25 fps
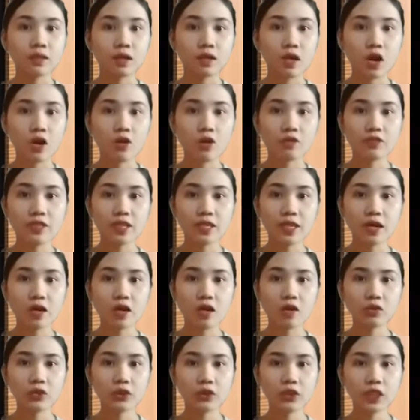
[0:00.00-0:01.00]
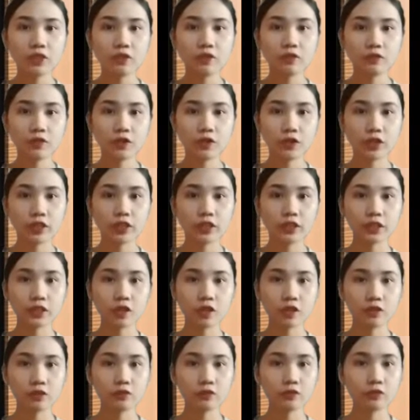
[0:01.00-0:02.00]
of the ocean floor
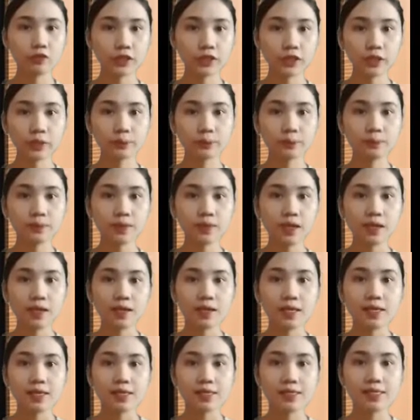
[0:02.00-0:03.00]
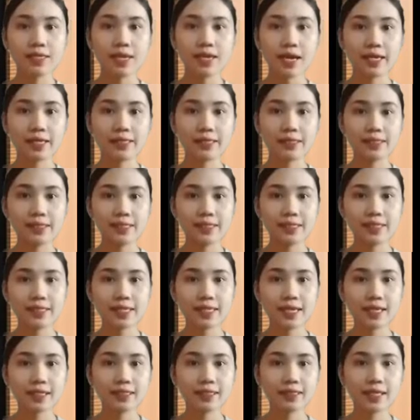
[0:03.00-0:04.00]
confirmed the
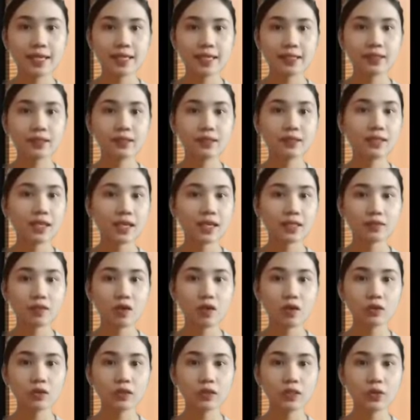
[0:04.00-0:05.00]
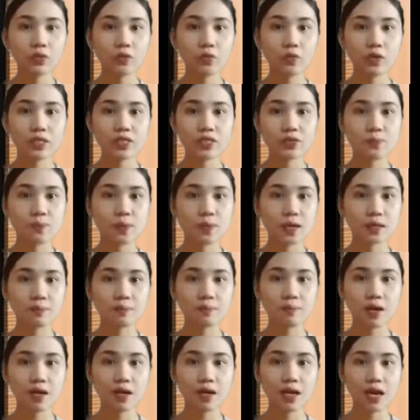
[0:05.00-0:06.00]
idea that not only was
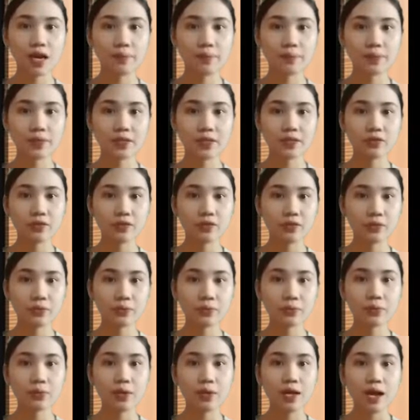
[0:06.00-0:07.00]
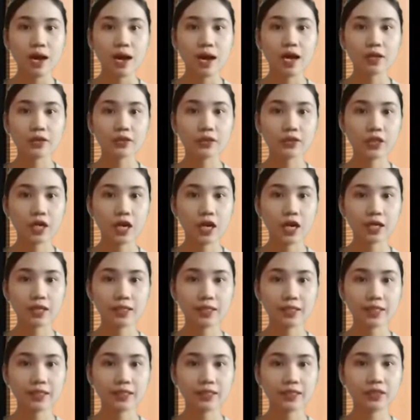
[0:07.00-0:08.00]
magma coming through a
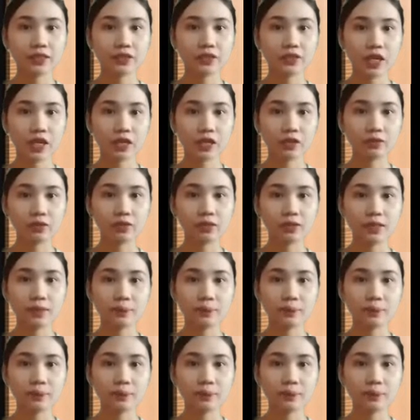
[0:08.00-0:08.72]
crack in the ground.